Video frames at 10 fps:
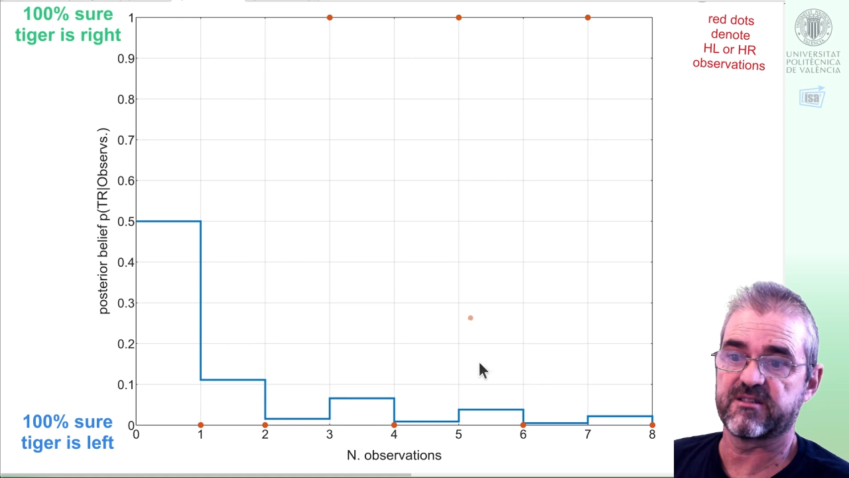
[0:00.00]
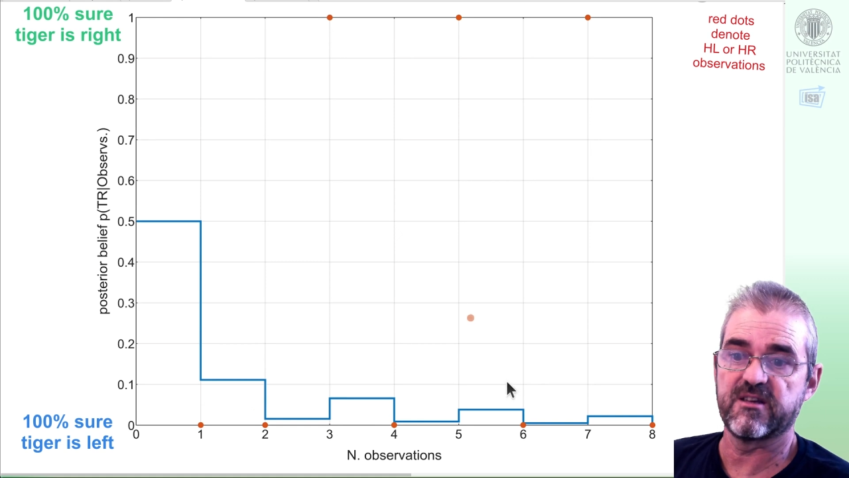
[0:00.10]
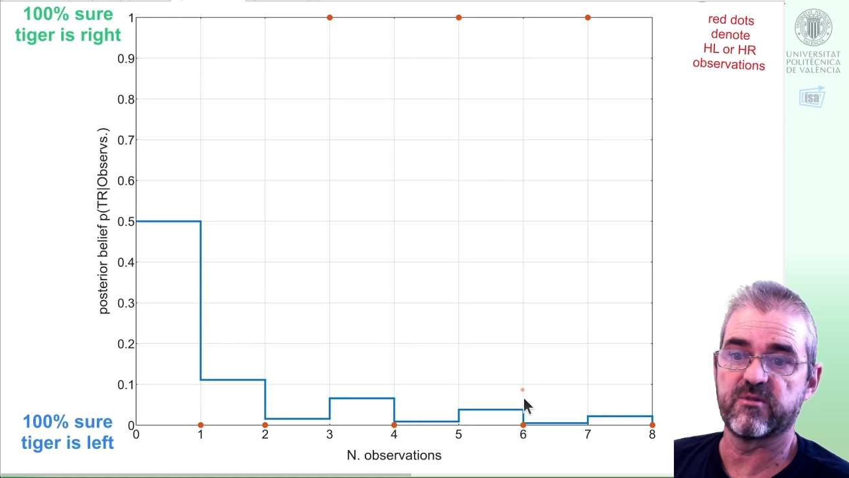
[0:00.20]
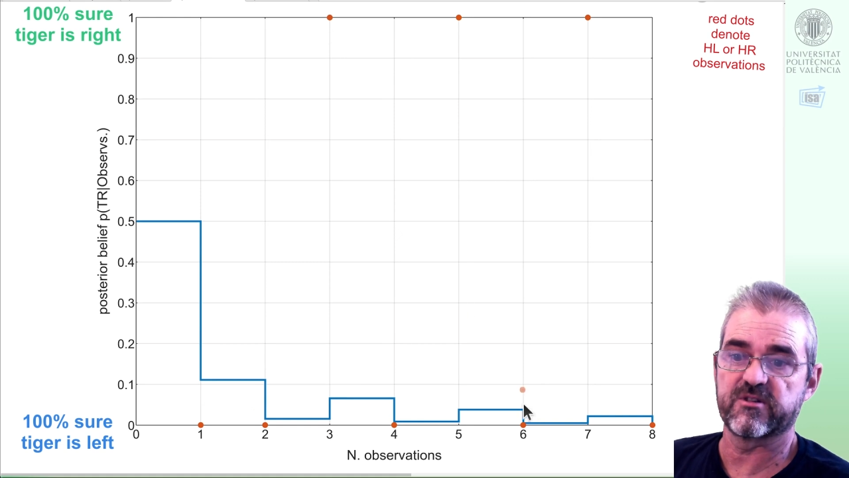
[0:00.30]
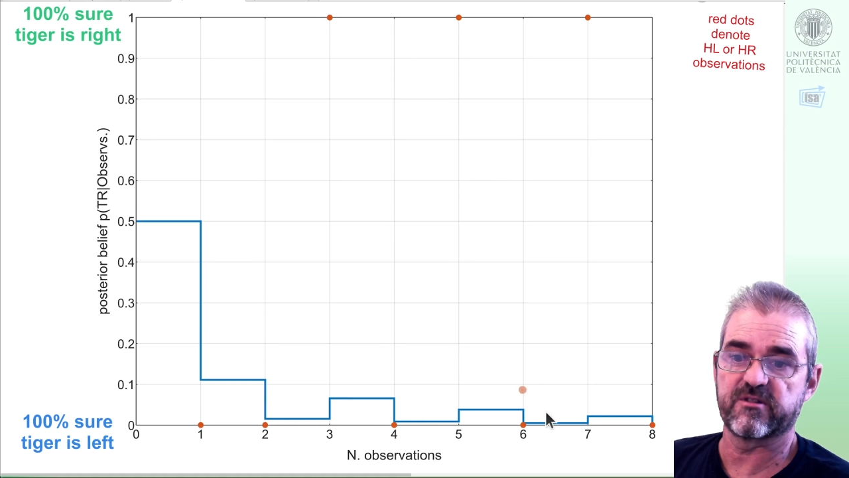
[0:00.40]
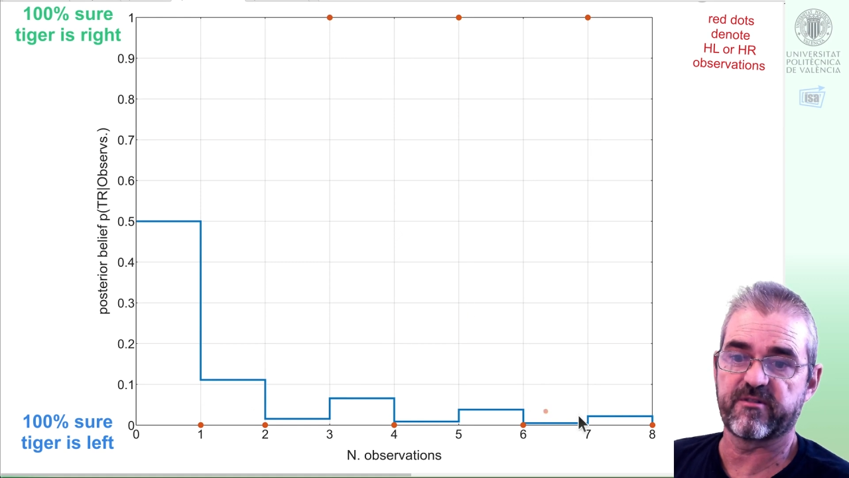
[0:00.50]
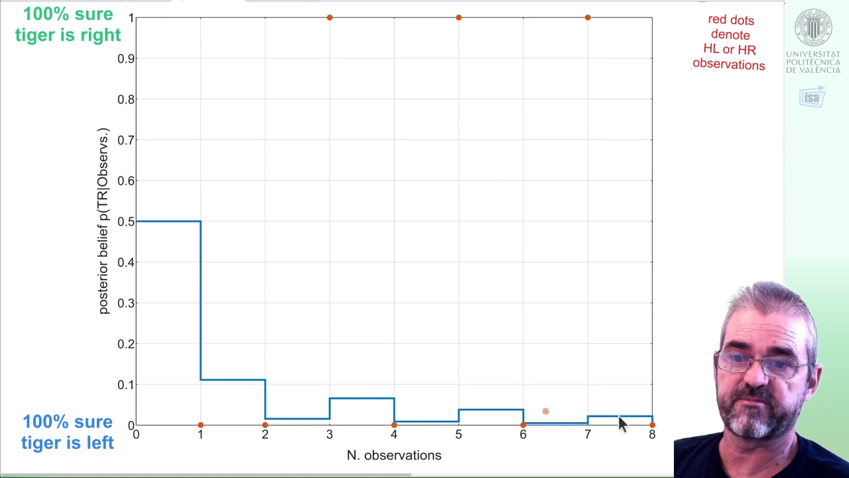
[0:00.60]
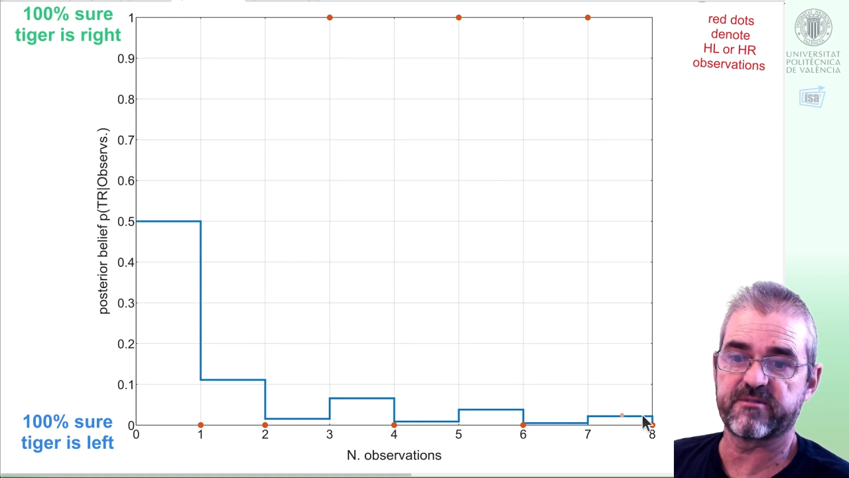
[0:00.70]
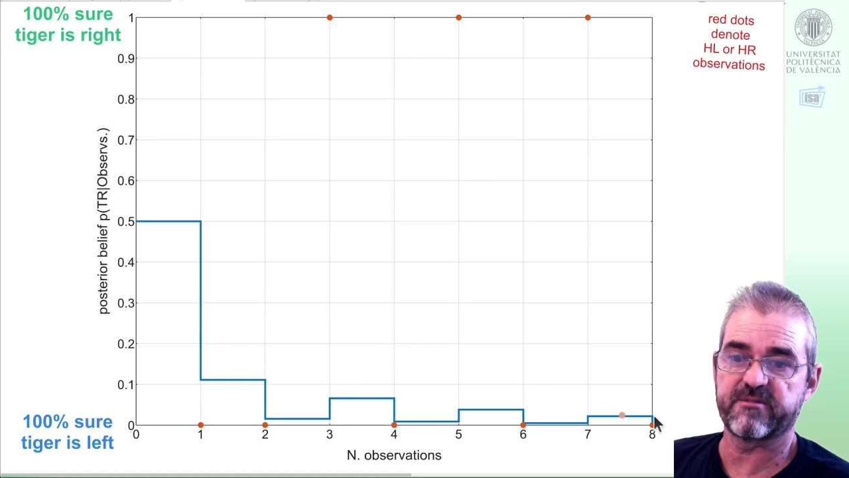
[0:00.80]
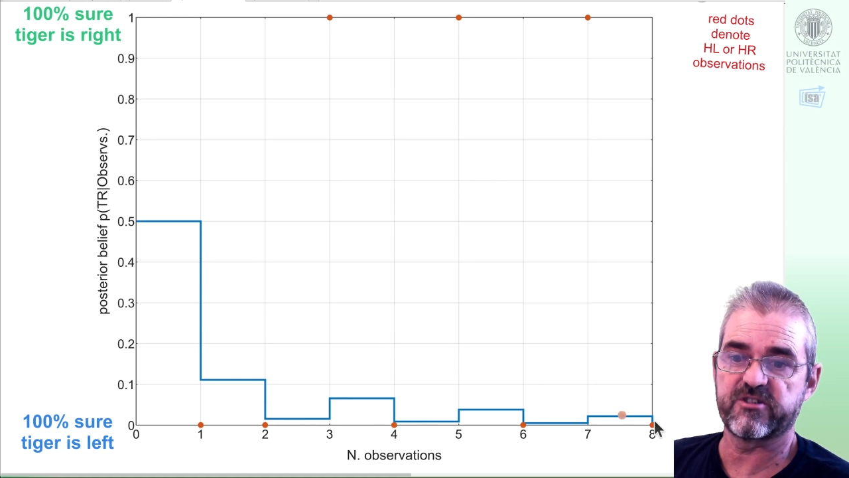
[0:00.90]
sequence of
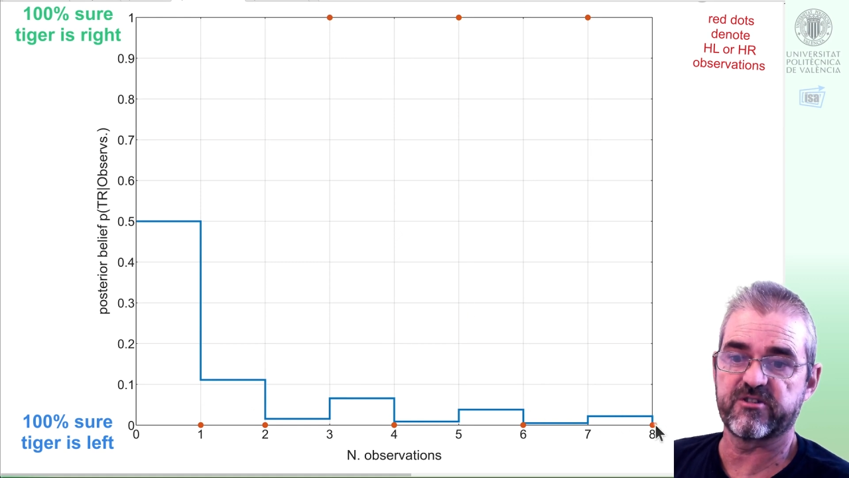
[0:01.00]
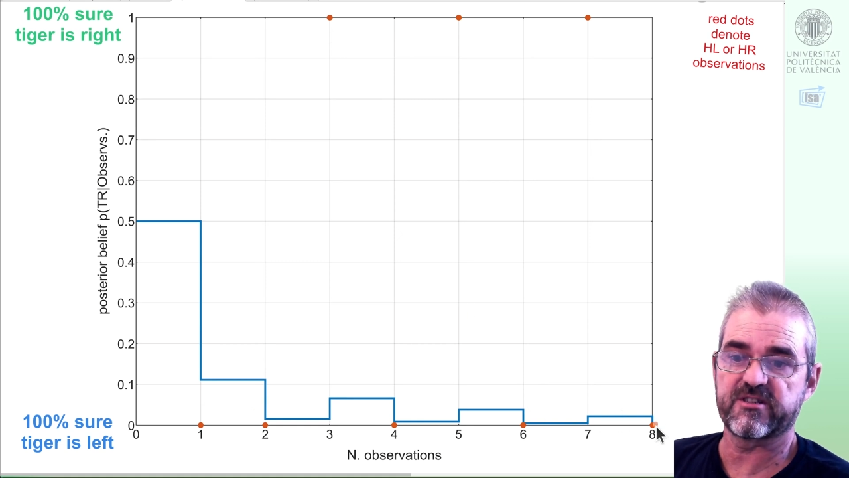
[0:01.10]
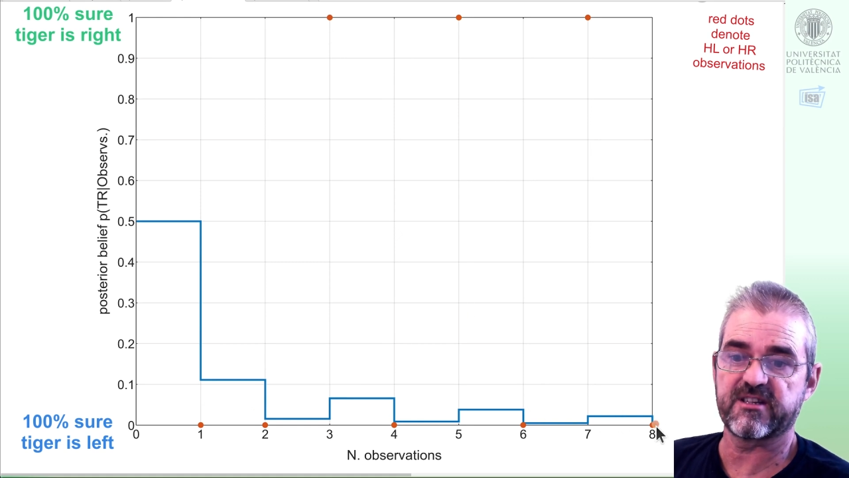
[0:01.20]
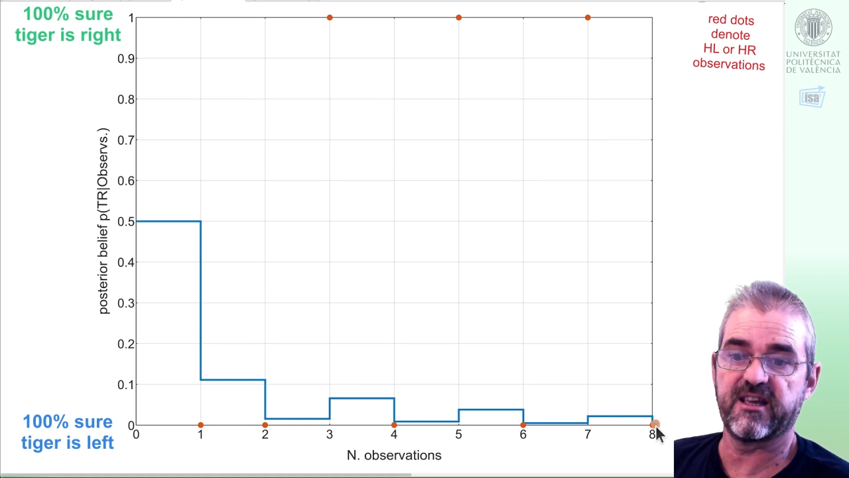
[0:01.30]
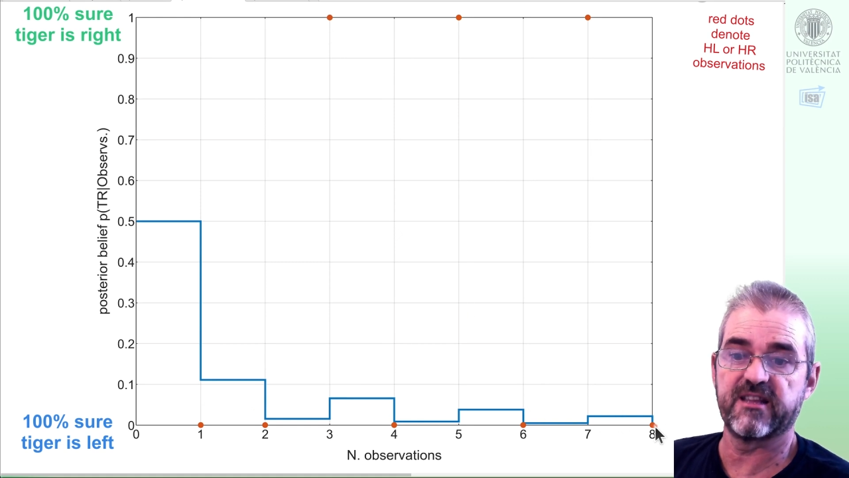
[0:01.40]
observations